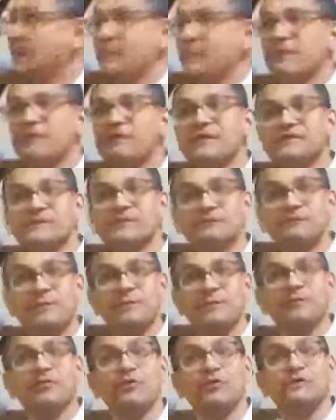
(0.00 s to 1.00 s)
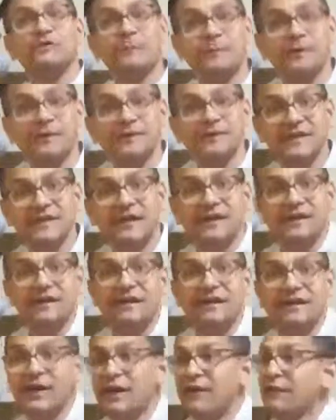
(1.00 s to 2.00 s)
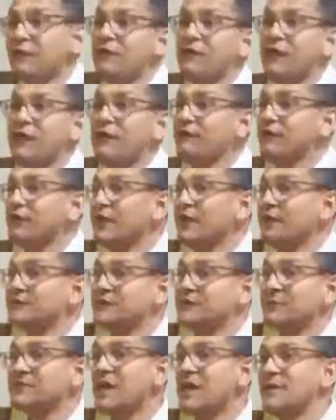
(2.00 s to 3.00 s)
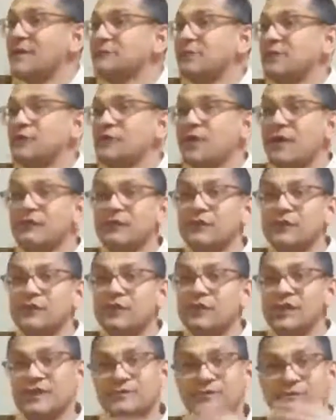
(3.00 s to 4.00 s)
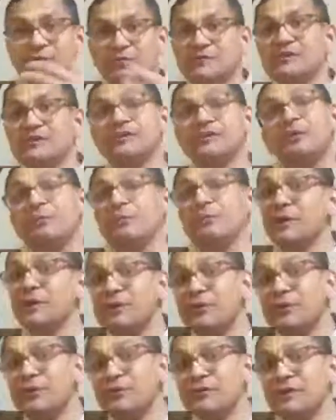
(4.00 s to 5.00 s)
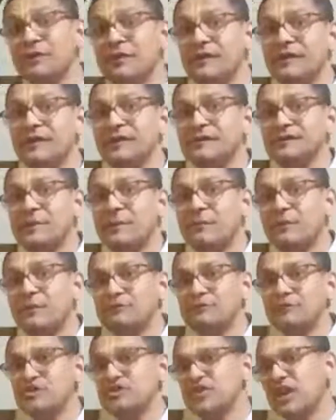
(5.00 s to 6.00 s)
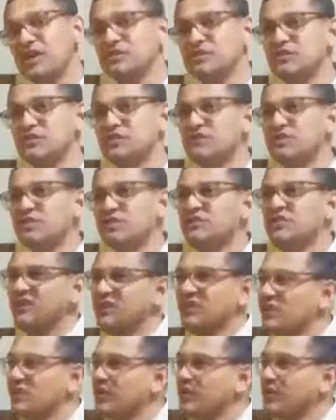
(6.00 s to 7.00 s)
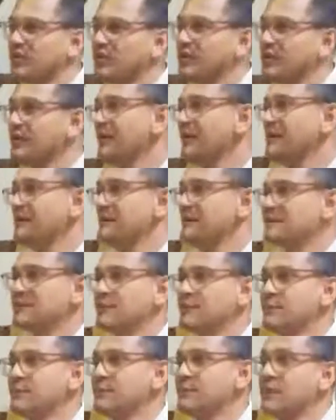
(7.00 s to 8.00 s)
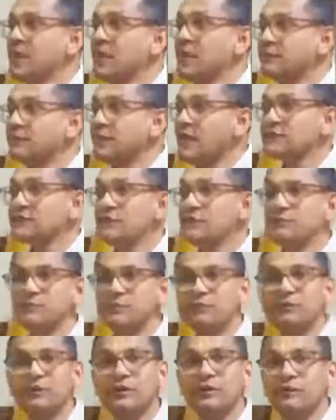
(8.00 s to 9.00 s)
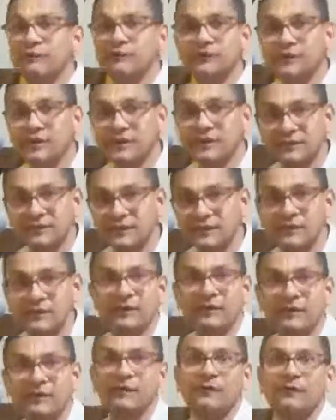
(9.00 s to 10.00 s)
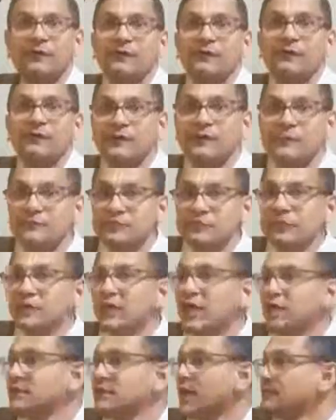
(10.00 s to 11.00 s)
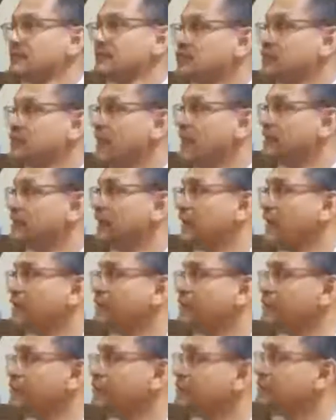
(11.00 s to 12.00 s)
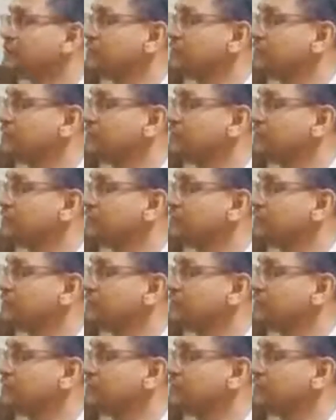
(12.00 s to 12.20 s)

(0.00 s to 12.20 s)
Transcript: of us, this may be more tapasya. And sometimes when you're out there, you can experience a little bit of both. Someone rejects you, you feel a little hurt, and someone says, hey, thanks, I've been looking for the Gita, or, I'm so glad you guys are chanting, I haven't heard this.